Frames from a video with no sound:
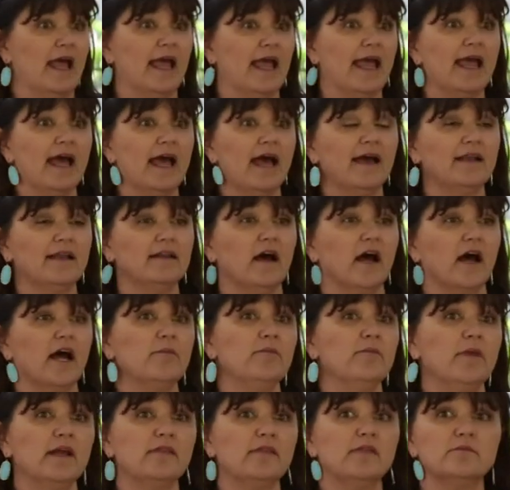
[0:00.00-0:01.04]
And
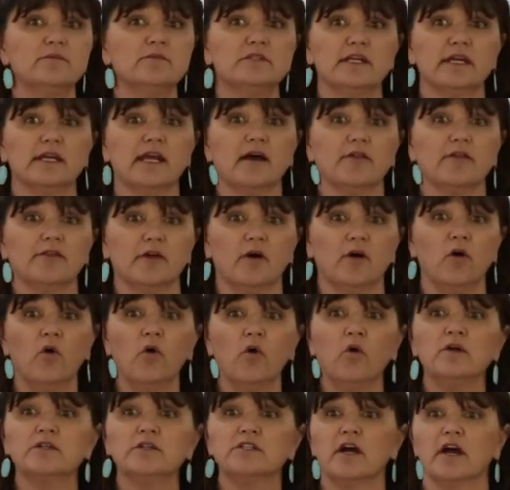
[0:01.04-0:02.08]
I made them dig out the
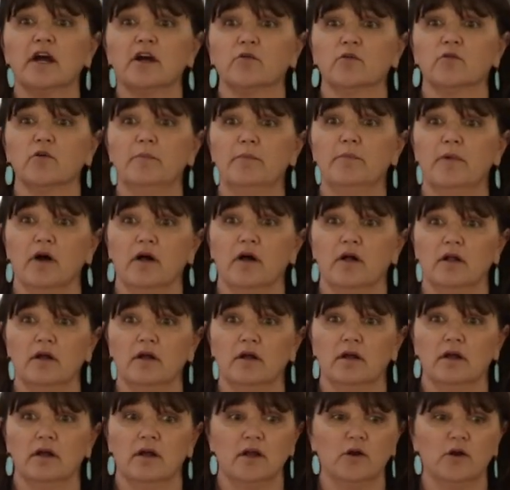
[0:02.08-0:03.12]
whole entire root ball,
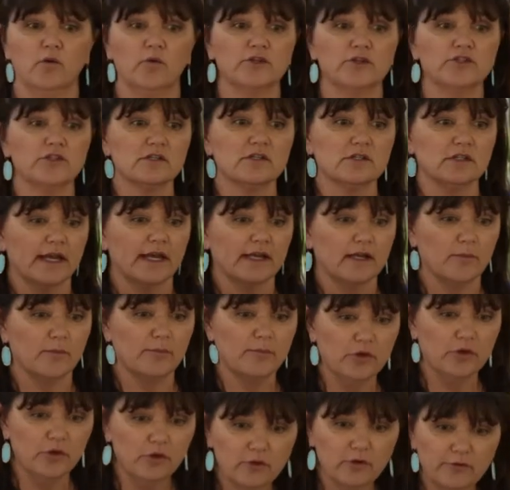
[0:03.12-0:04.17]
which is like a
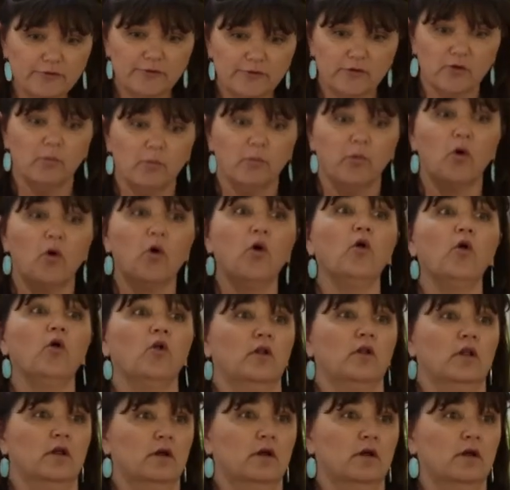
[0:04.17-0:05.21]
beautiful
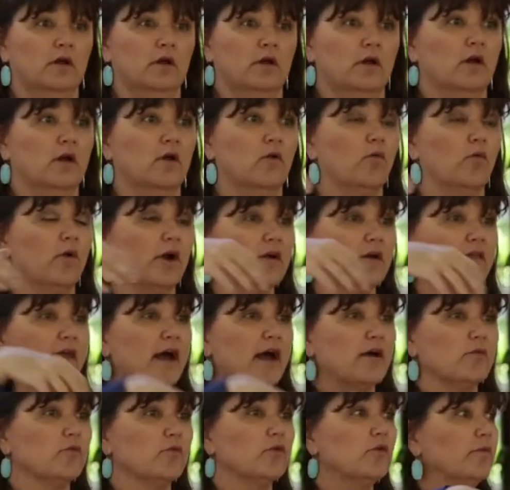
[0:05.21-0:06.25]
bowl where
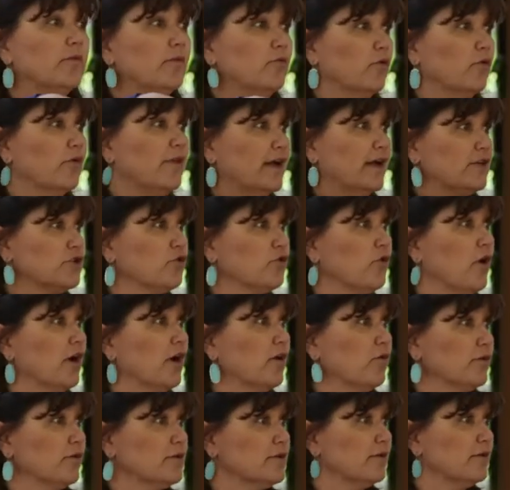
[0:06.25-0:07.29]
that root, where that
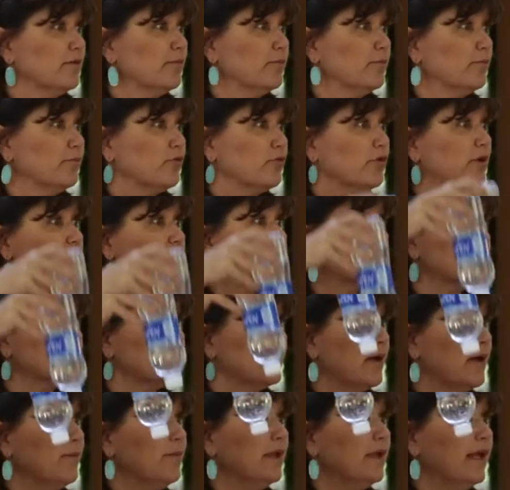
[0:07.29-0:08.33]
trunk was
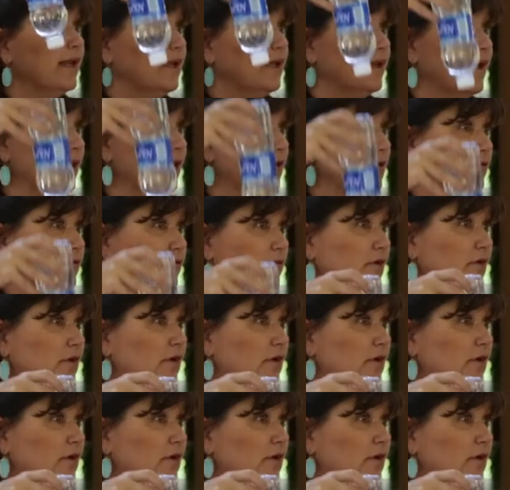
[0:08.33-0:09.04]
previously emanating out of.